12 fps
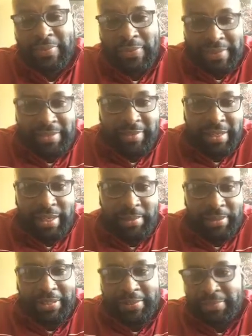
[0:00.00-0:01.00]
this thing I'm
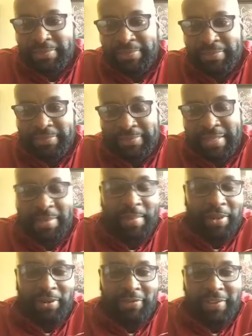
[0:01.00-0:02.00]
on? I'm
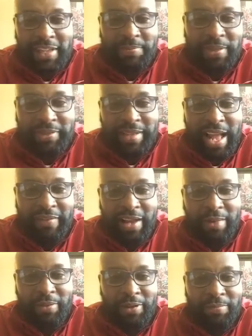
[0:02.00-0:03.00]
not on Facebook Live.
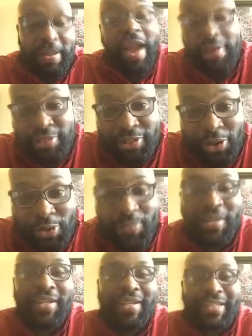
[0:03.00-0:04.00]
I'm on Periscope.
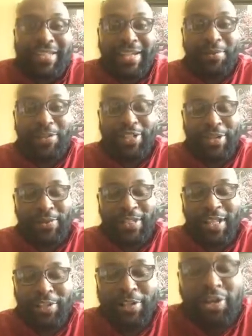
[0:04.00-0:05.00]
Tell
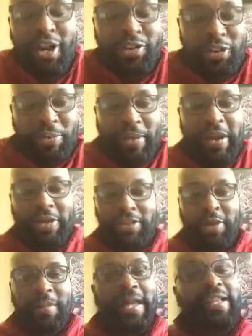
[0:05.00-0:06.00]
you saw us on
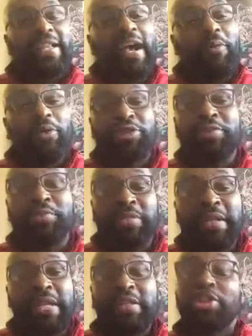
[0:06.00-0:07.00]
Periscope. Hey, I want you to
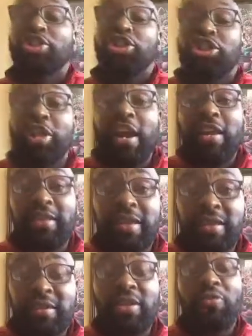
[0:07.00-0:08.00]
please share
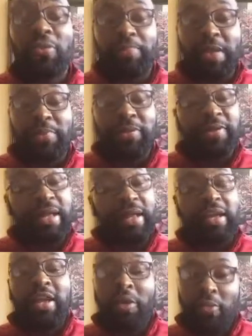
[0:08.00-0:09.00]
this with people. Say,
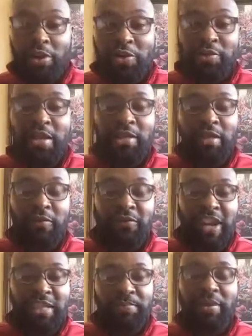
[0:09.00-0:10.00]
when you see this on
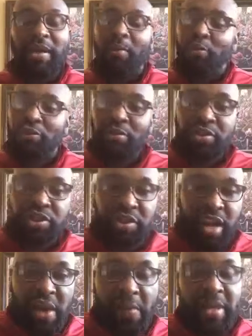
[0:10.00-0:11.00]
Facebook, I want you to
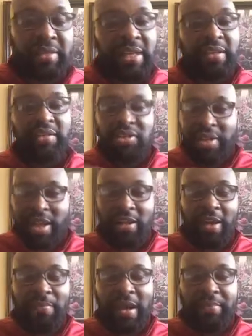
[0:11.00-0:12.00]
share it and say, listen, check
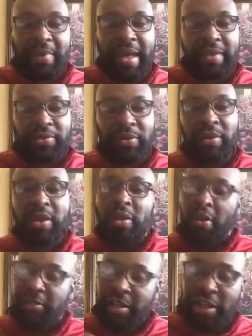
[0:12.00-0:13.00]
out my pastor,
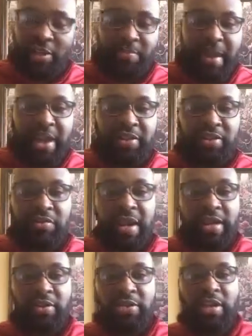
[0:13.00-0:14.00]
or check out Pastor
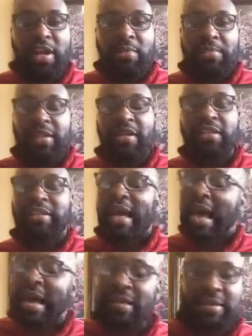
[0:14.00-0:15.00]
Randall, because
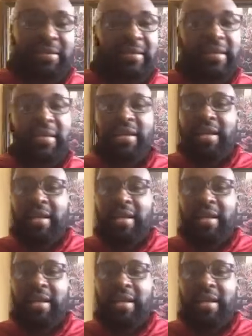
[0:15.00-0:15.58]
honestly,